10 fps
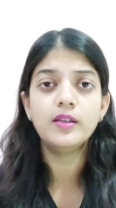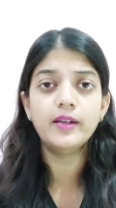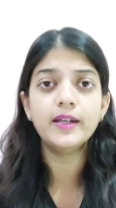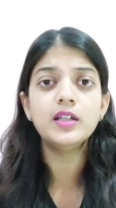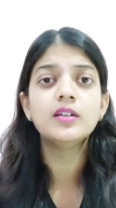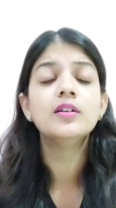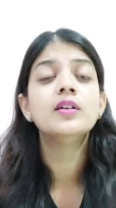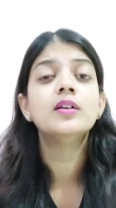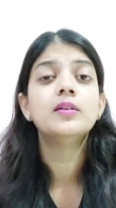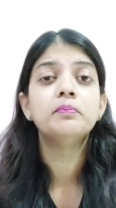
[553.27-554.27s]
right?
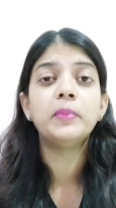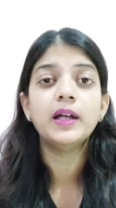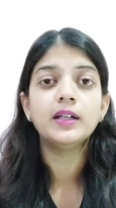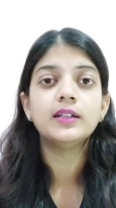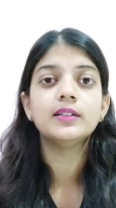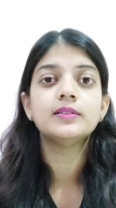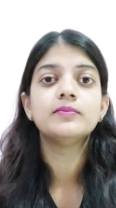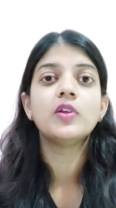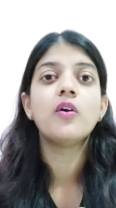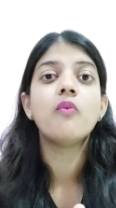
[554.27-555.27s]
But
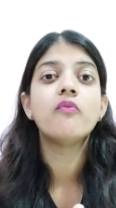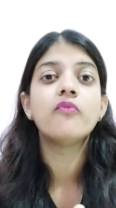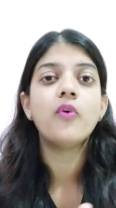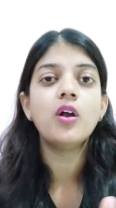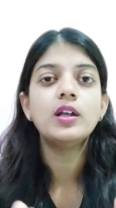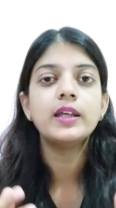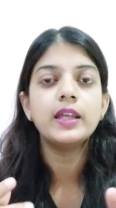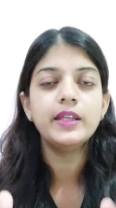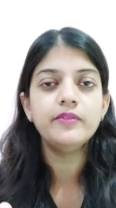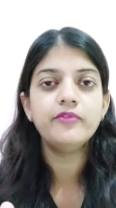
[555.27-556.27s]
what
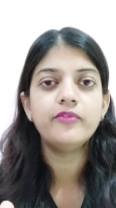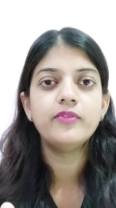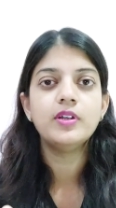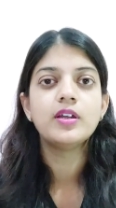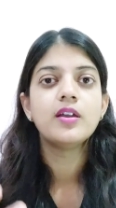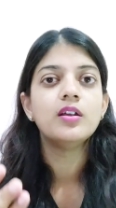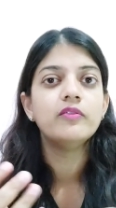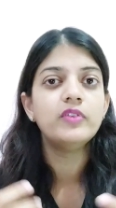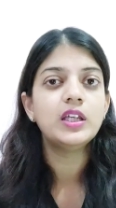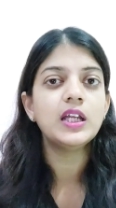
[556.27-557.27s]
if
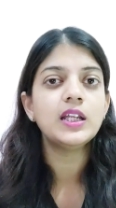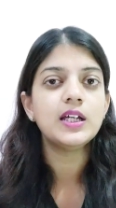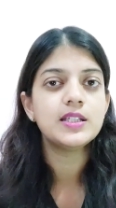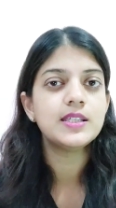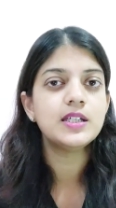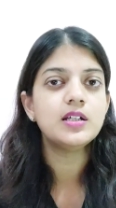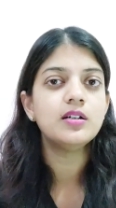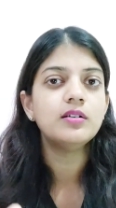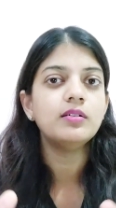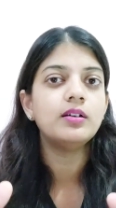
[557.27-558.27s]
we can
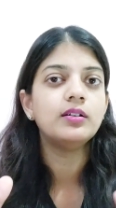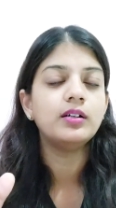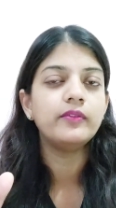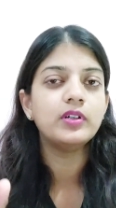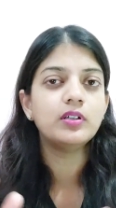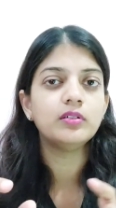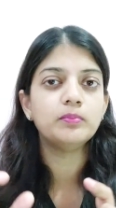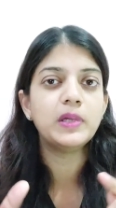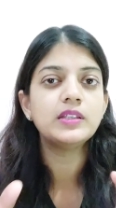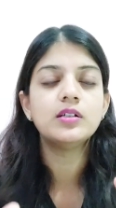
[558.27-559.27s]
consider our
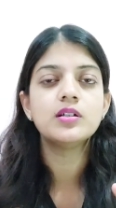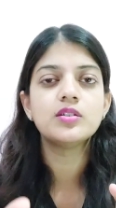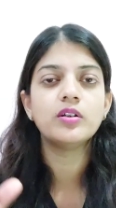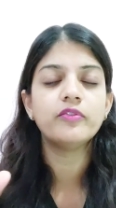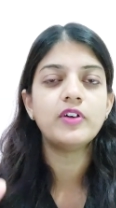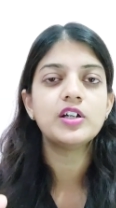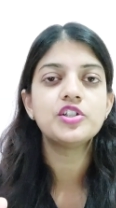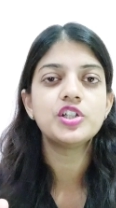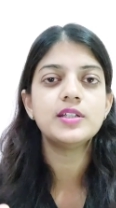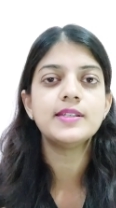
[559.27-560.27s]
methods or
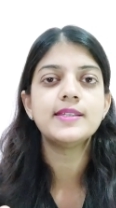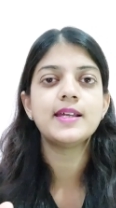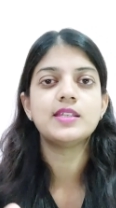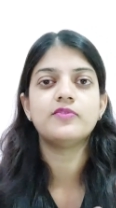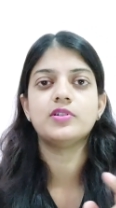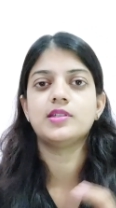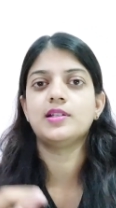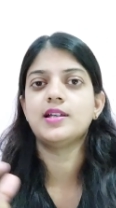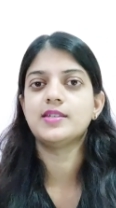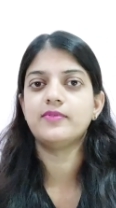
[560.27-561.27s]
functions as first
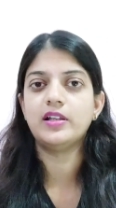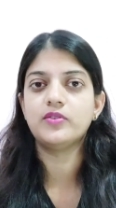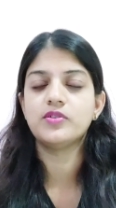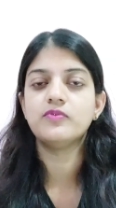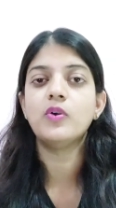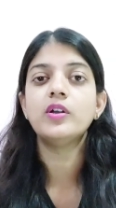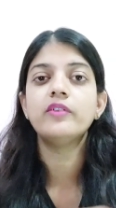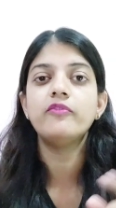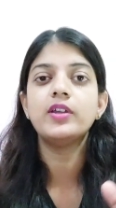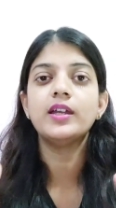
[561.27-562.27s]
class values? What
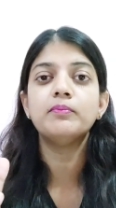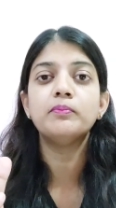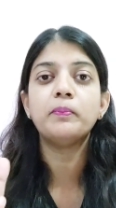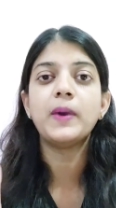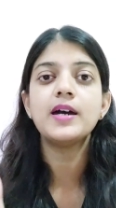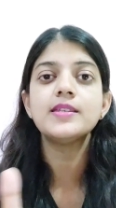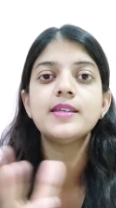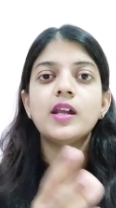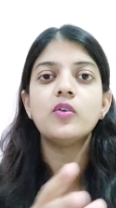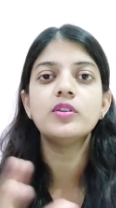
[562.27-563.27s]
if we can
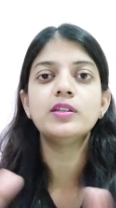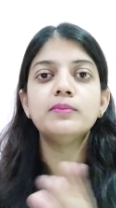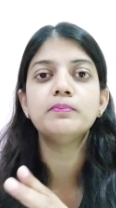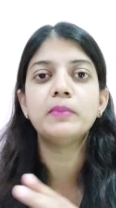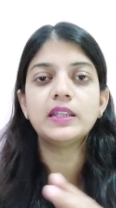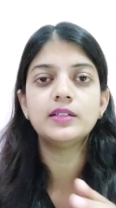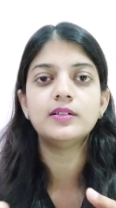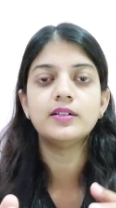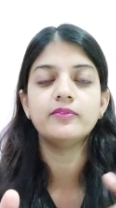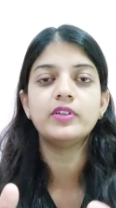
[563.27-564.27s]
pass around the
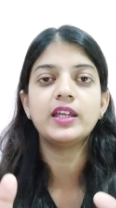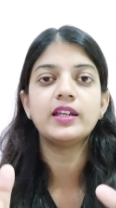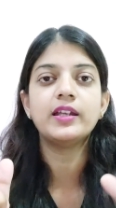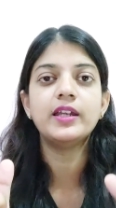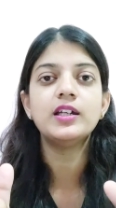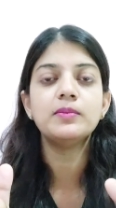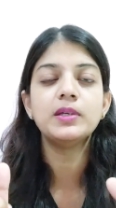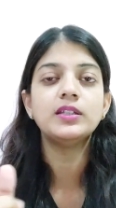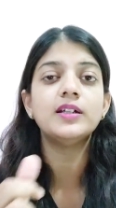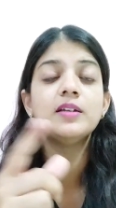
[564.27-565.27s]
method? We can create a
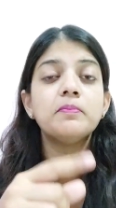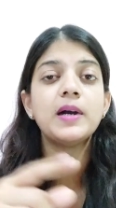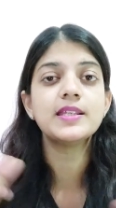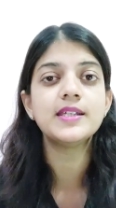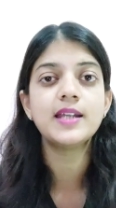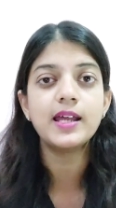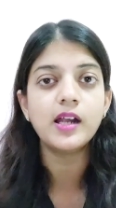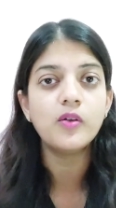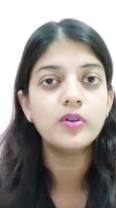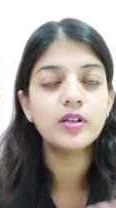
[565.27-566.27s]
method and pass it
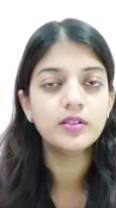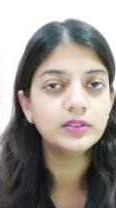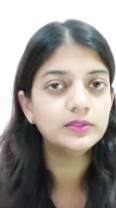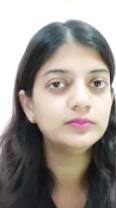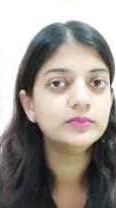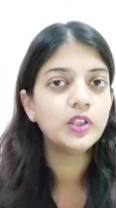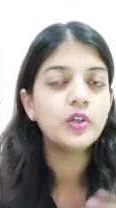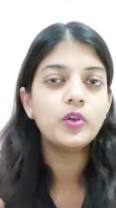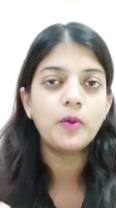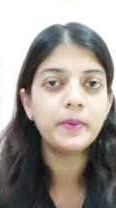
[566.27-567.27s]
around
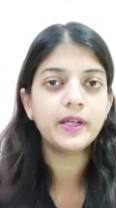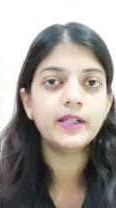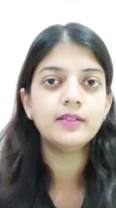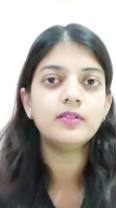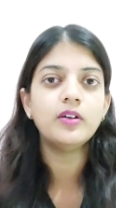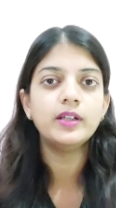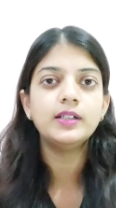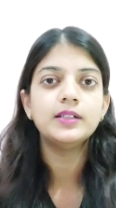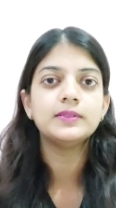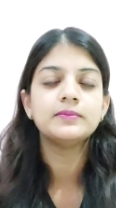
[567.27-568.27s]
to operate on
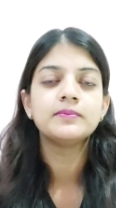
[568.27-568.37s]
it,